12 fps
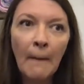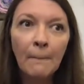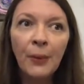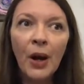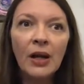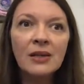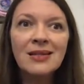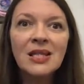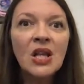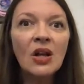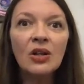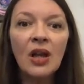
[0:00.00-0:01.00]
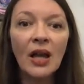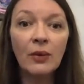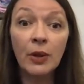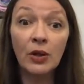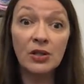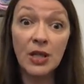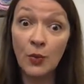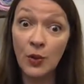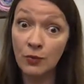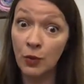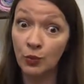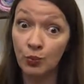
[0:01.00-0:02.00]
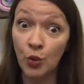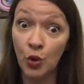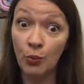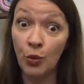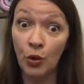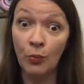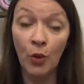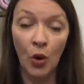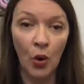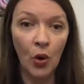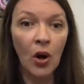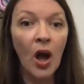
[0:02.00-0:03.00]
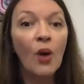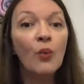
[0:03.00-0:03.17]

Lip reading: but it's not like we're going to say we want more.